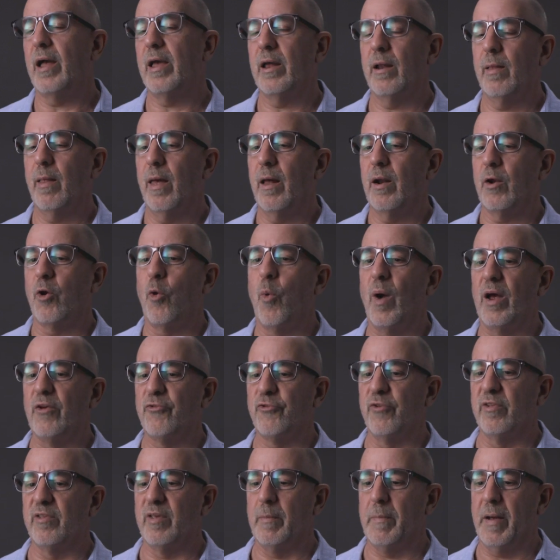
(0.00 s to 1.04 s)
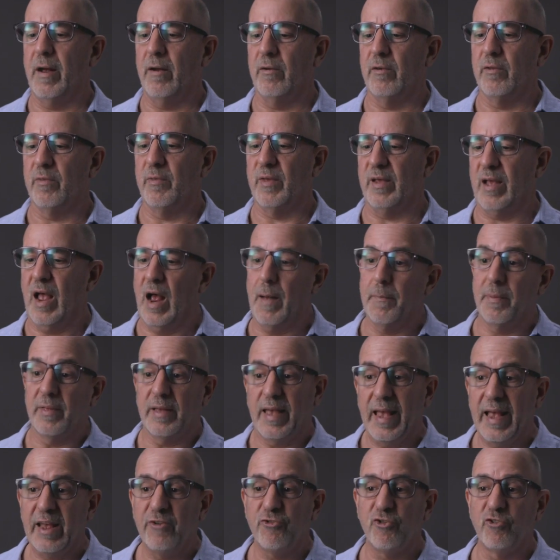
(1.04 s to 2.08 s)
I get a lot of questions about the
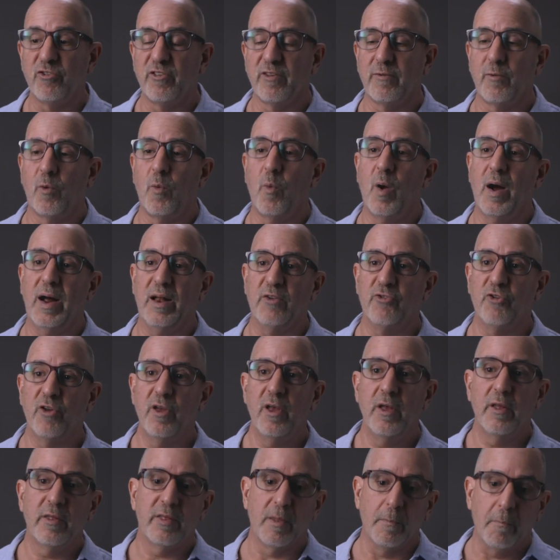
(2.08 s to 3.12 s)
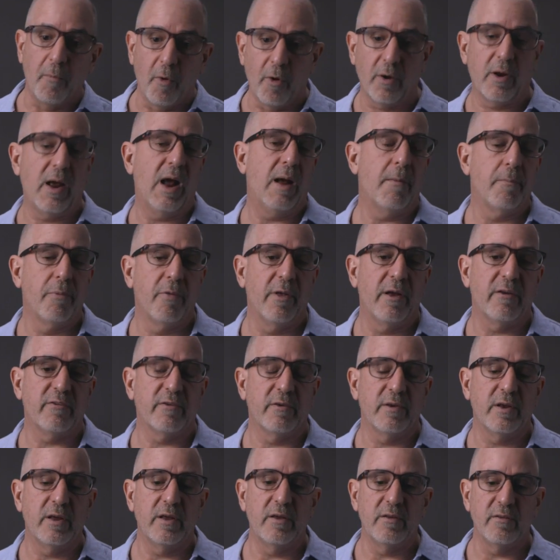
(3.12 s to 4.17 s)
complications of a watch. The more
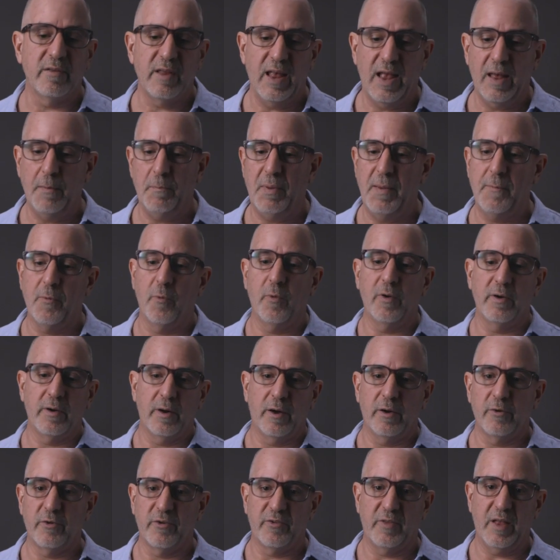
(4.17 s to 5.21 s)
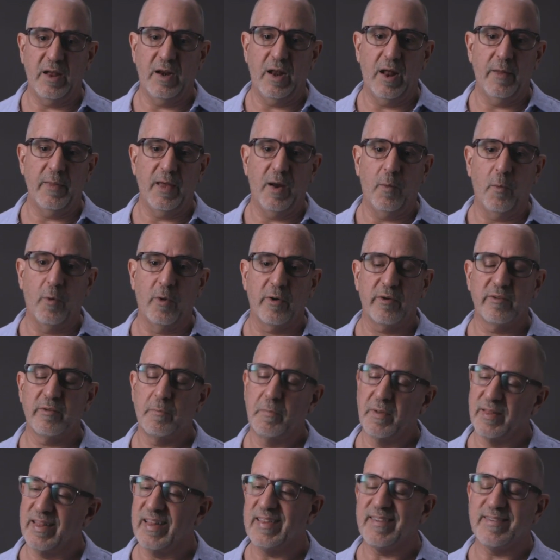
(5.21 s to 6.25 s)
complex it is, and people want to understand how that works.
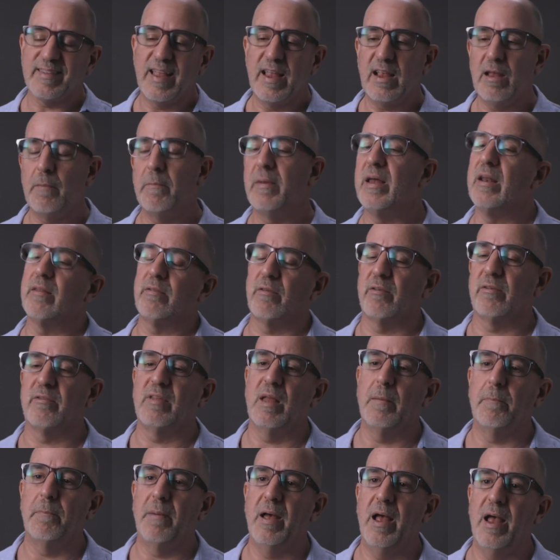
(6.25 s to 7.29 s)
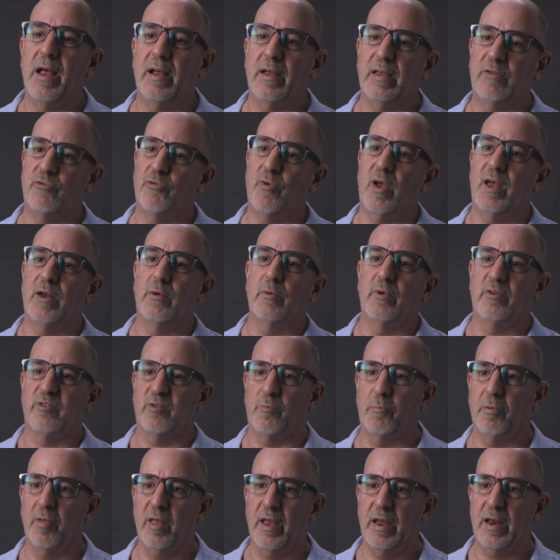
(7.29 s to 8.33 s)
But let's take a minute to step back and try to
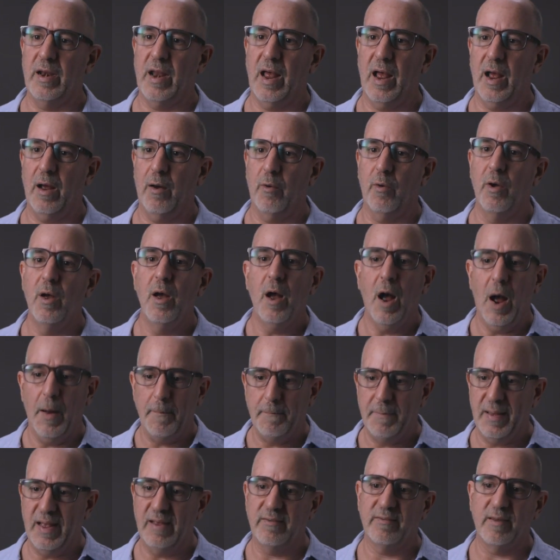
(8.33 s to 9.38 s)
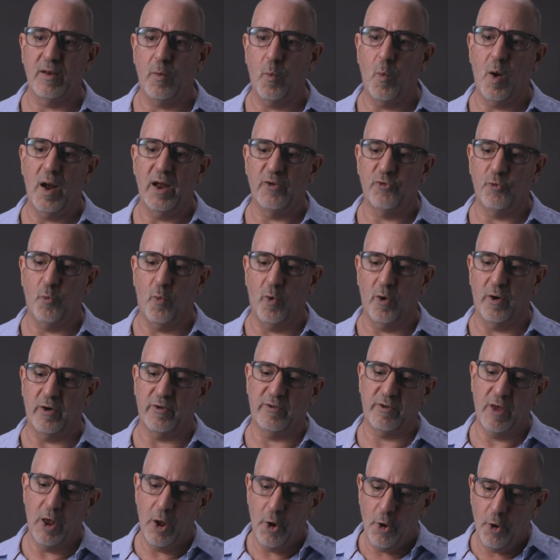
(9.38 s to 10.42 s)
explain how a basic watch
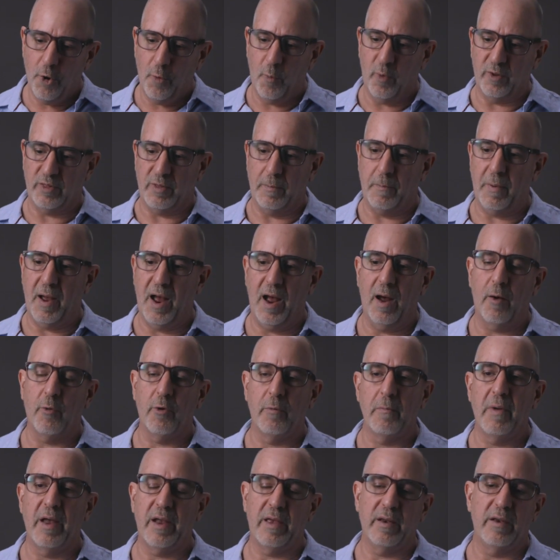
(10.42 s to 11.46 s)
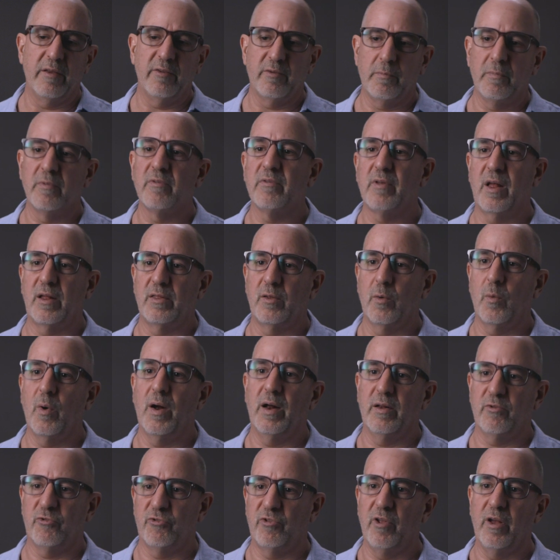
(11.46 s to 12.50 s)
works, what the power mechanism inside the
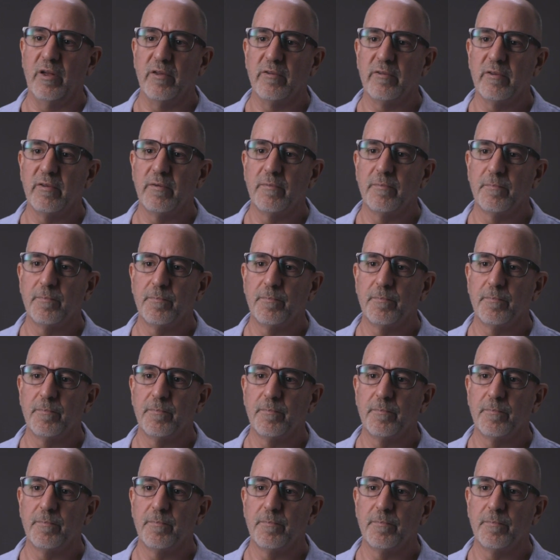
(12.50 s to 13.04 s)
watch does.